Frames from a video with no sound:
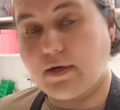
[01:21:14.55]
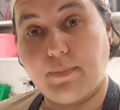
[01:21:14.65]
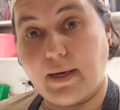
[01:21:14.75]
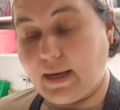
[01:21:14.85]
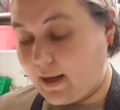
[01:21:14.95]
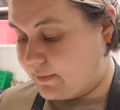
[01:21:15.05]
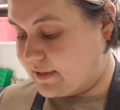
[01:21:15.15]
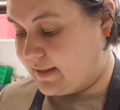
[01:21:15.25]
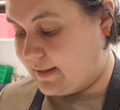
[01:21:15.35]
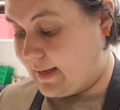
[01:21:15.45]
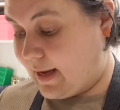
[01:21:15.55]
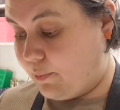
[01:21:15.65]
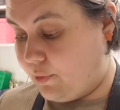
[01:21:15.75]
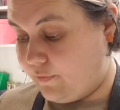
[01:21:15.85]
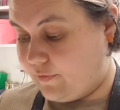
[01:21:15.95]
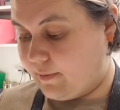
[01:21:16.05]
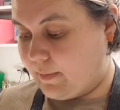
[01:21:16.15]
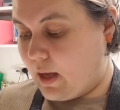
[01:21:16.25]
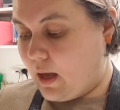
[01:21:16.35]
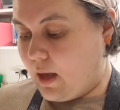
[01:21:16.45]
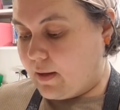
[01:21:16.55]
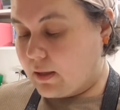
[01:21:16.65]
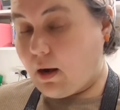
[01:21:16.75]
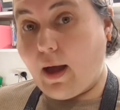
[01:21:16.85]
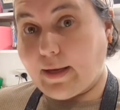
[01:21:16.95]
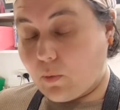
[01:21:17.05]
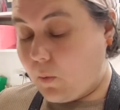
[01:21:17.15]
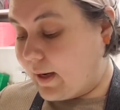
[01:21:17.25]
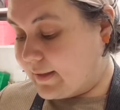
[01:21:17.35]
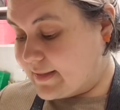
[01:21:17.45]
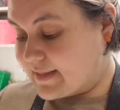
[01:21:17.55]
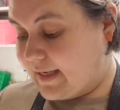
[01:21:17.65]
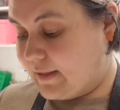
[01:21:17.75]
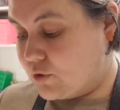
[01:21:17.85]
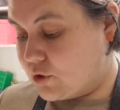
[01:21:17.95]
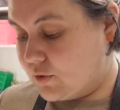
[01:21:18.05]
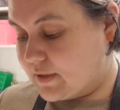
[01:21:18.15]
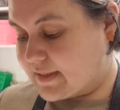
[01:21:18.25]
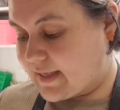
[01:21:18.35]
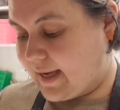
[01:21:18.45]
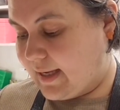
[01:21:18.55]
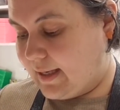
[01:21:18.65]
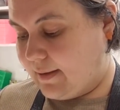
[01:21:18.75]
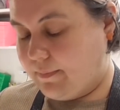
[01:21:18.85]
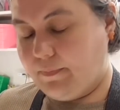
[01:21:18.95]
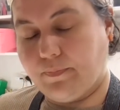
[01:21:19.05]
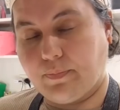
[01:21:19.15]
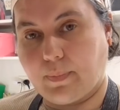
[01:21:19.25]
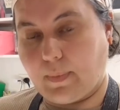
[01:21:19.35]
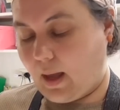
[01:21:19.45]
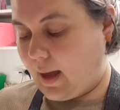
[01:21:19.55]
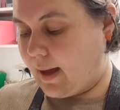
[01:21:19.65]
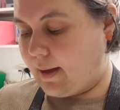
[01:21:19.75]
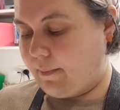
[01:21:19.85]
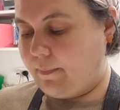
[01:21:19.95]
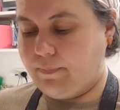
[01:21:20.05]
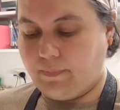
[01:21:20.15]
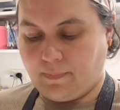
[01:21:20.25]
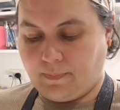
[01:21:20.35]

So I've been able to now put them like ones into the same sort